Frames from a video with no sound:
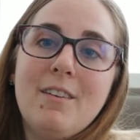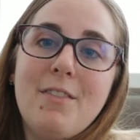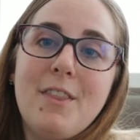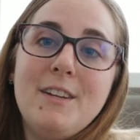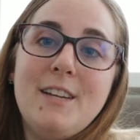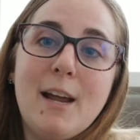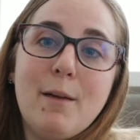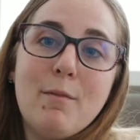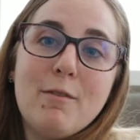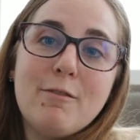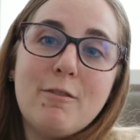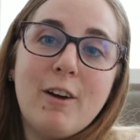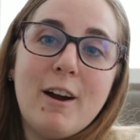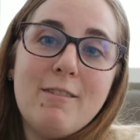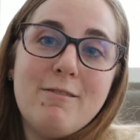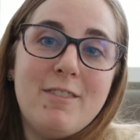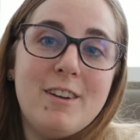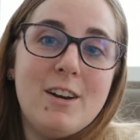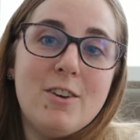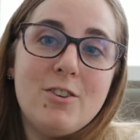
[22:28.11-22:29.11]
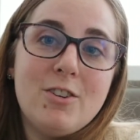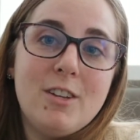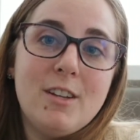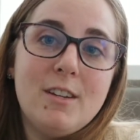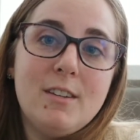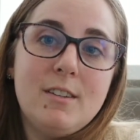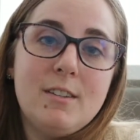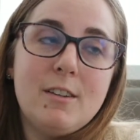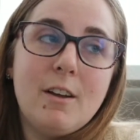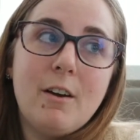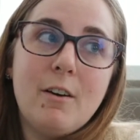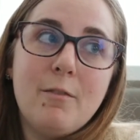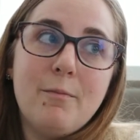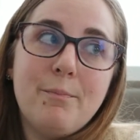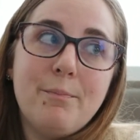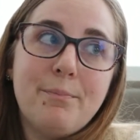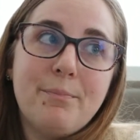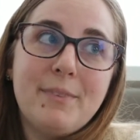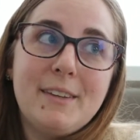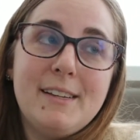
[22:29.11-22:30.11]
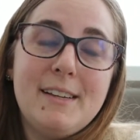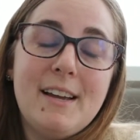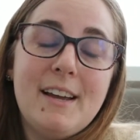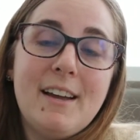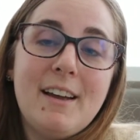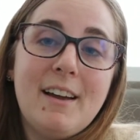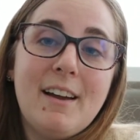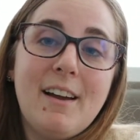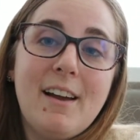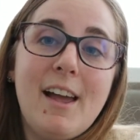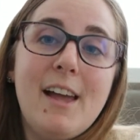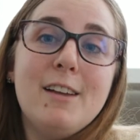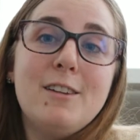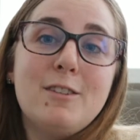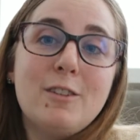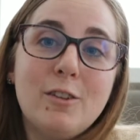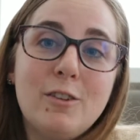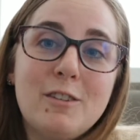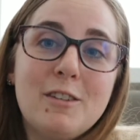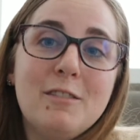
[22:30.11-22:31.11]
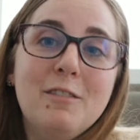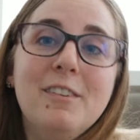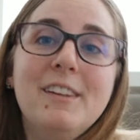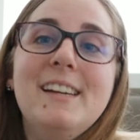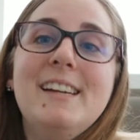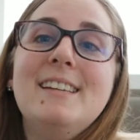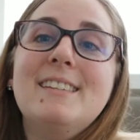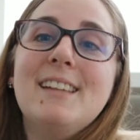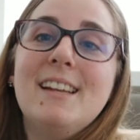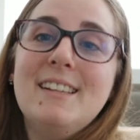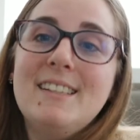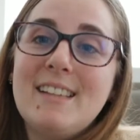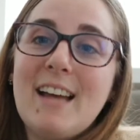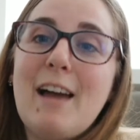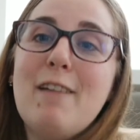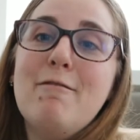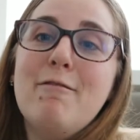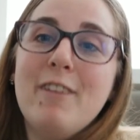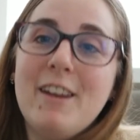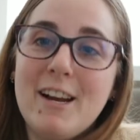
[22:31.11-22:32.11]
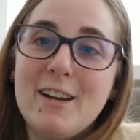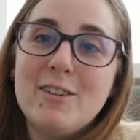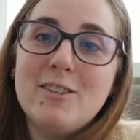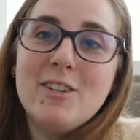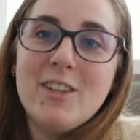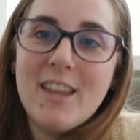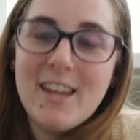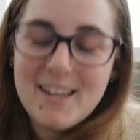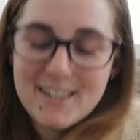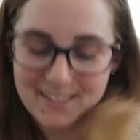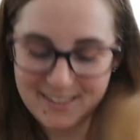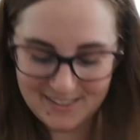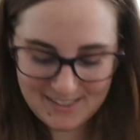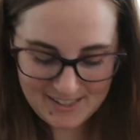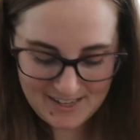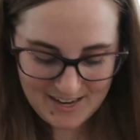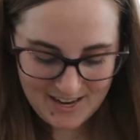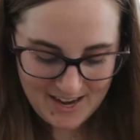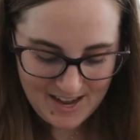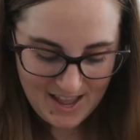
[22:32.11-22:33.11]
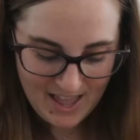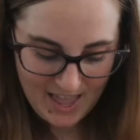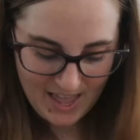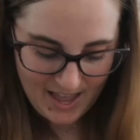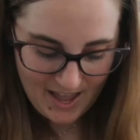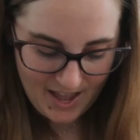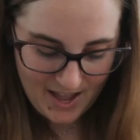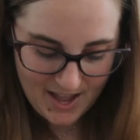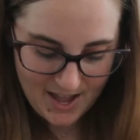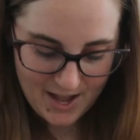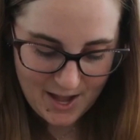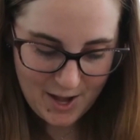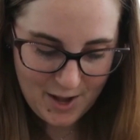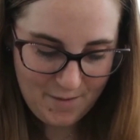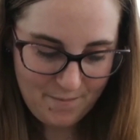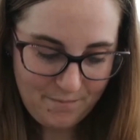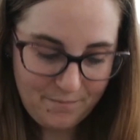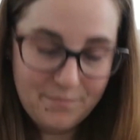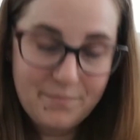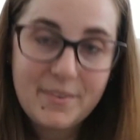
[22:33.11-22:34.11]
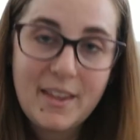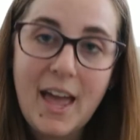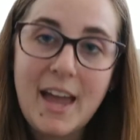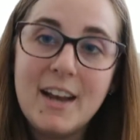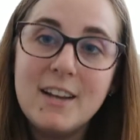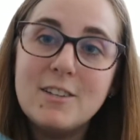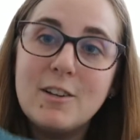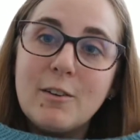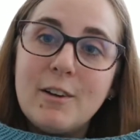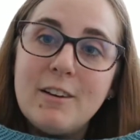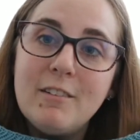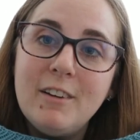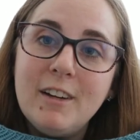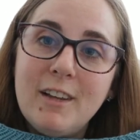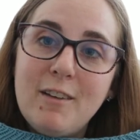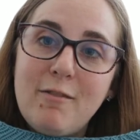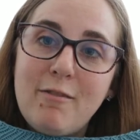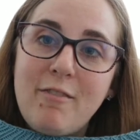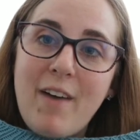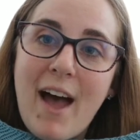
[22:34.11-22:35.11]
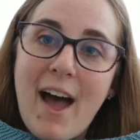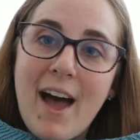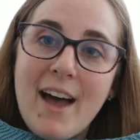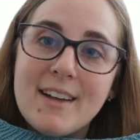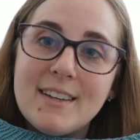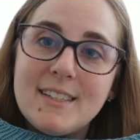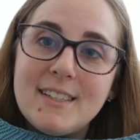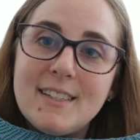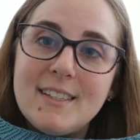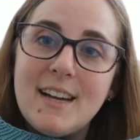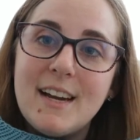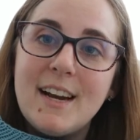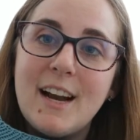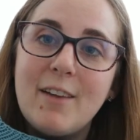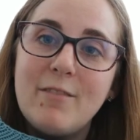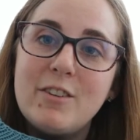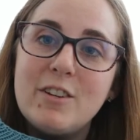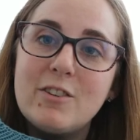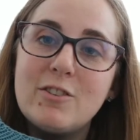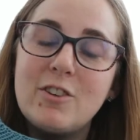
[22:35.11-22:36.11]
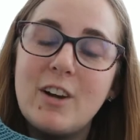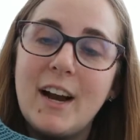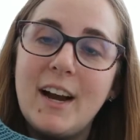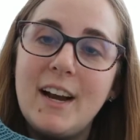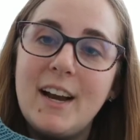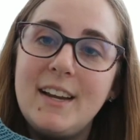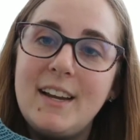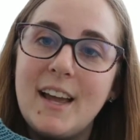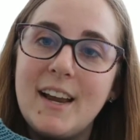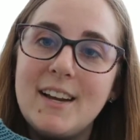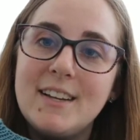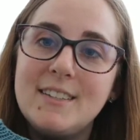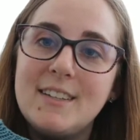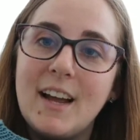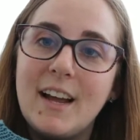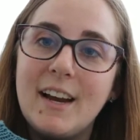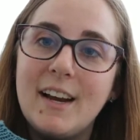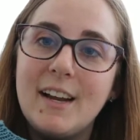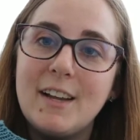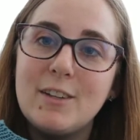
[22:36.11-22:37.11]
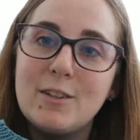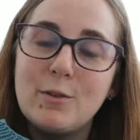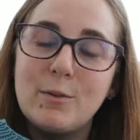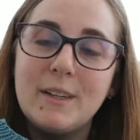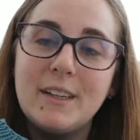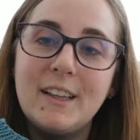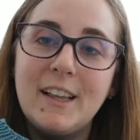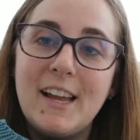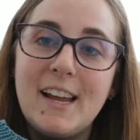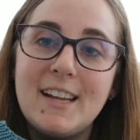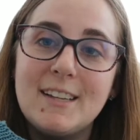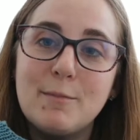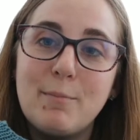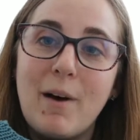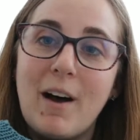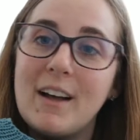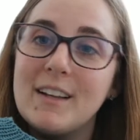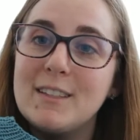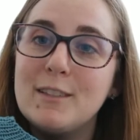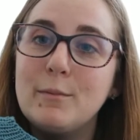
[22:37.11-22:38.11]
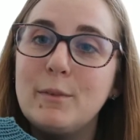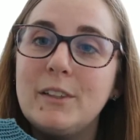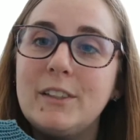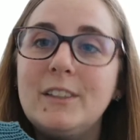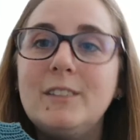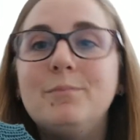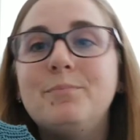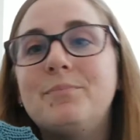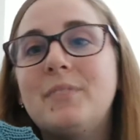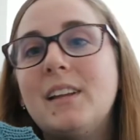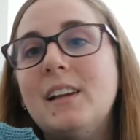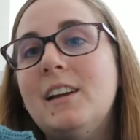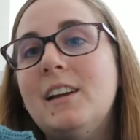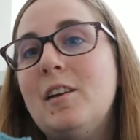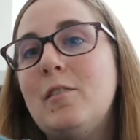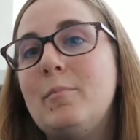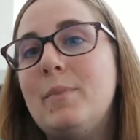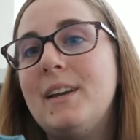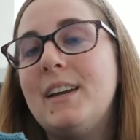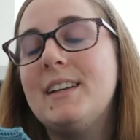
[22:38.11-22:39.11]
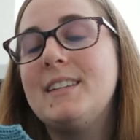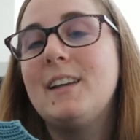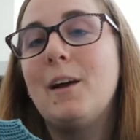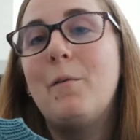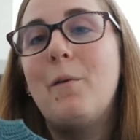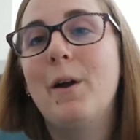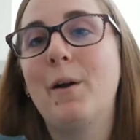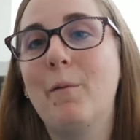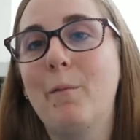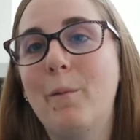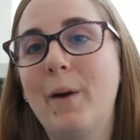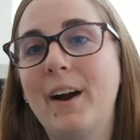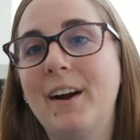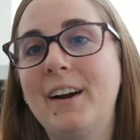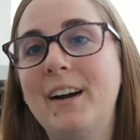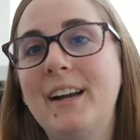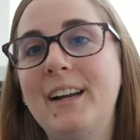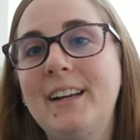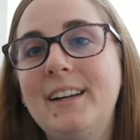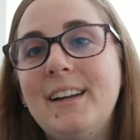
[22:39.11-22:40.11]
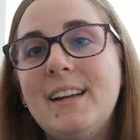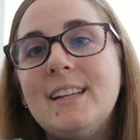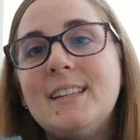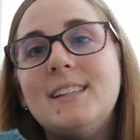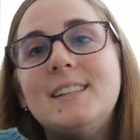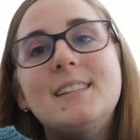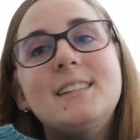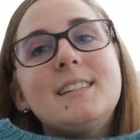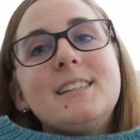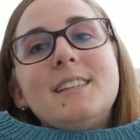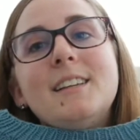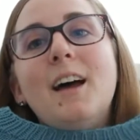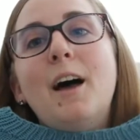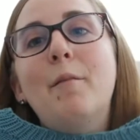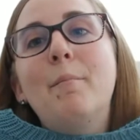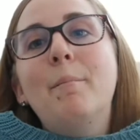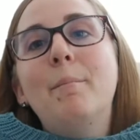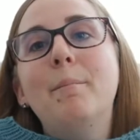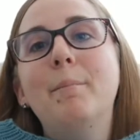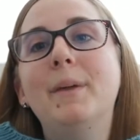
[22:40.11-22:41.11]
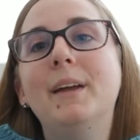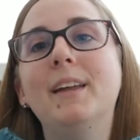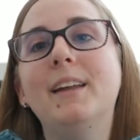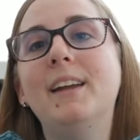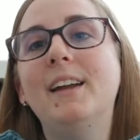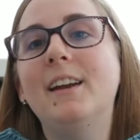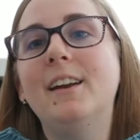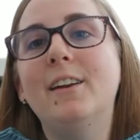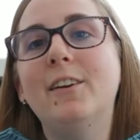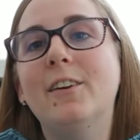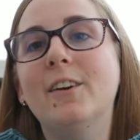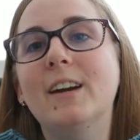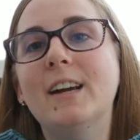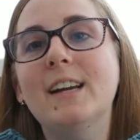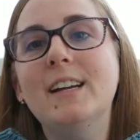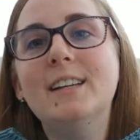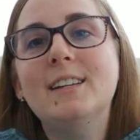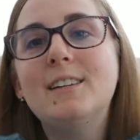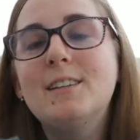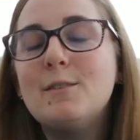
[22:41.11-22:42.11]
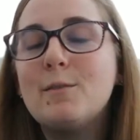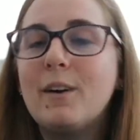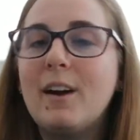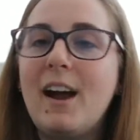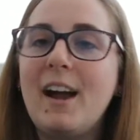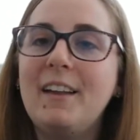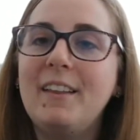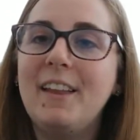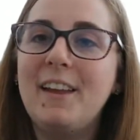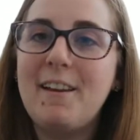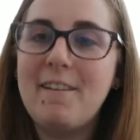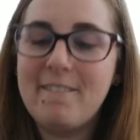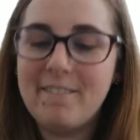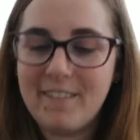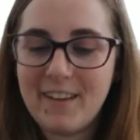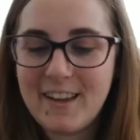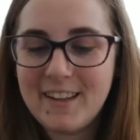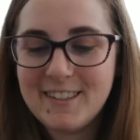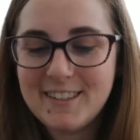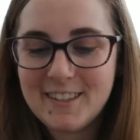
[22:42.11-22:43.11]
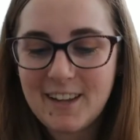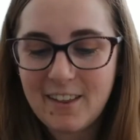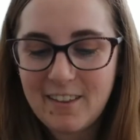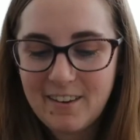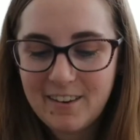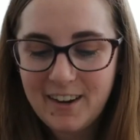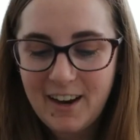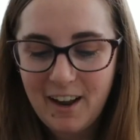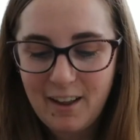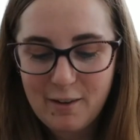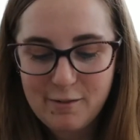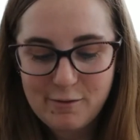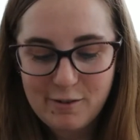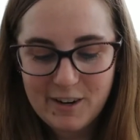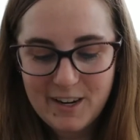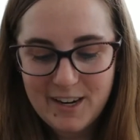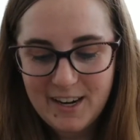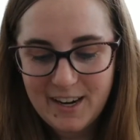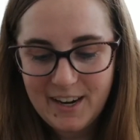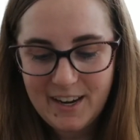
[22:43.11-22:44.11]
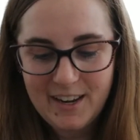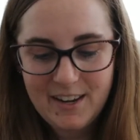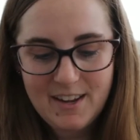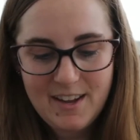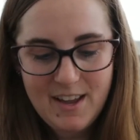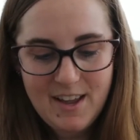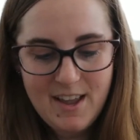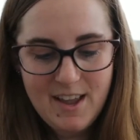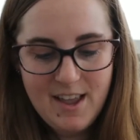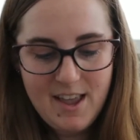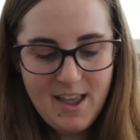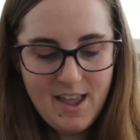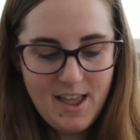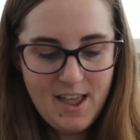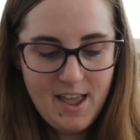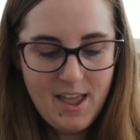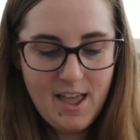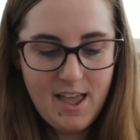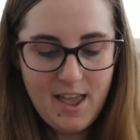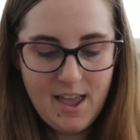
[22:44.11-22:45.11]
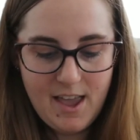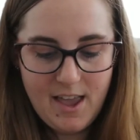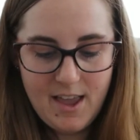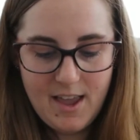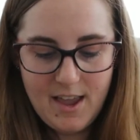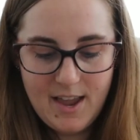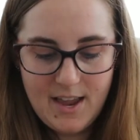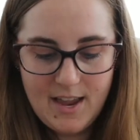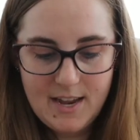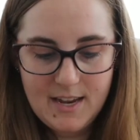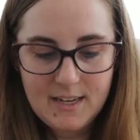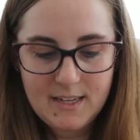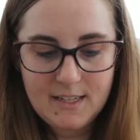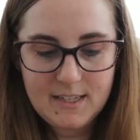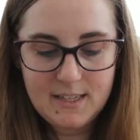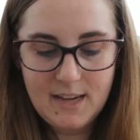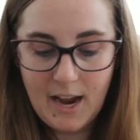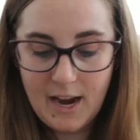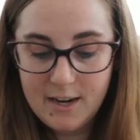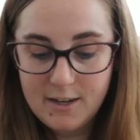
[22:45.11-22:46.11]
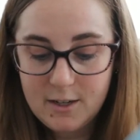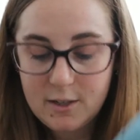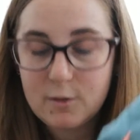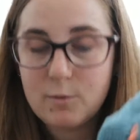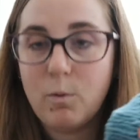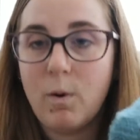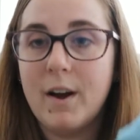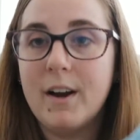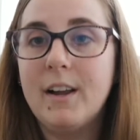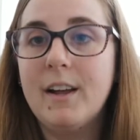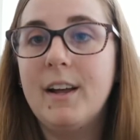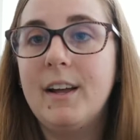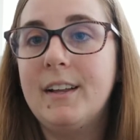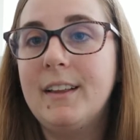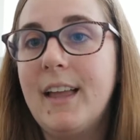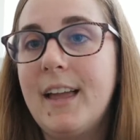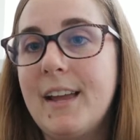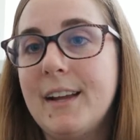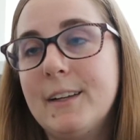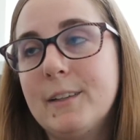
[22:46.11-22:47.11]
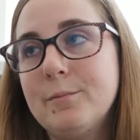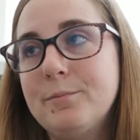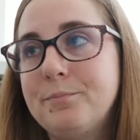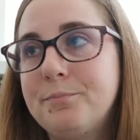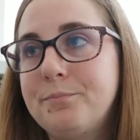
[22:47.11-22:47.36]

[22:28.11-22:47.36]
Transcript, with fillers: the day before I finished this, so exclusively since I finished this. Um, and it's going really fast and I'm just trying to get it done as quickly as possible because I want to wear it. It's a million degrees where I live in Southern California and I just want to like